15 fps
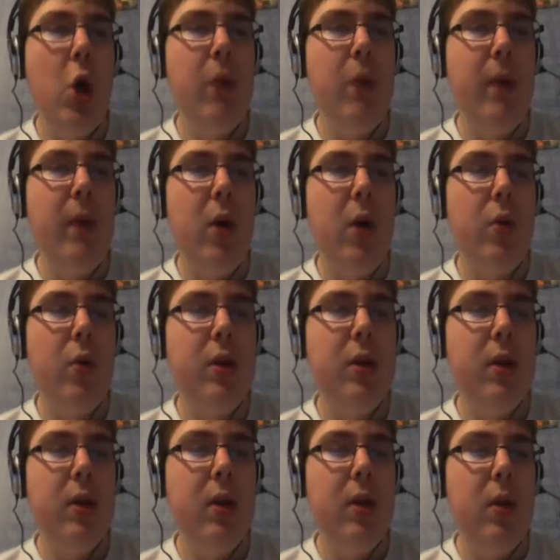talking
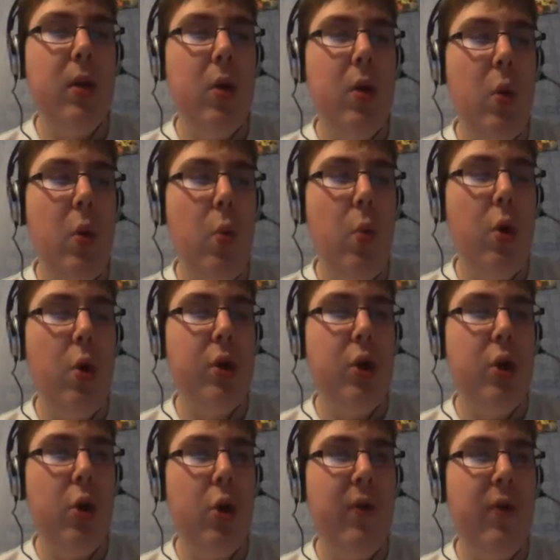about
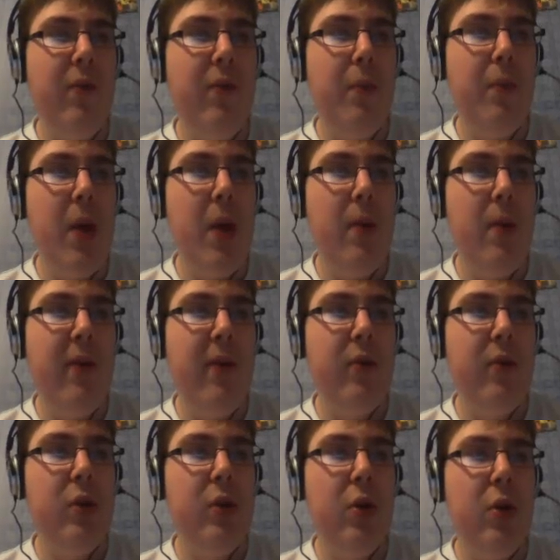what sort of pay
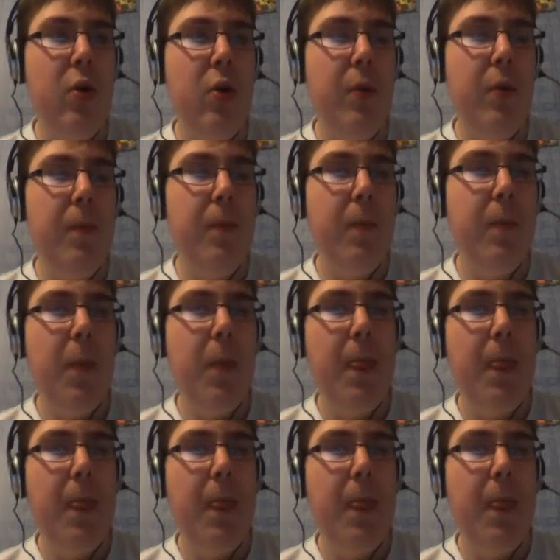methods or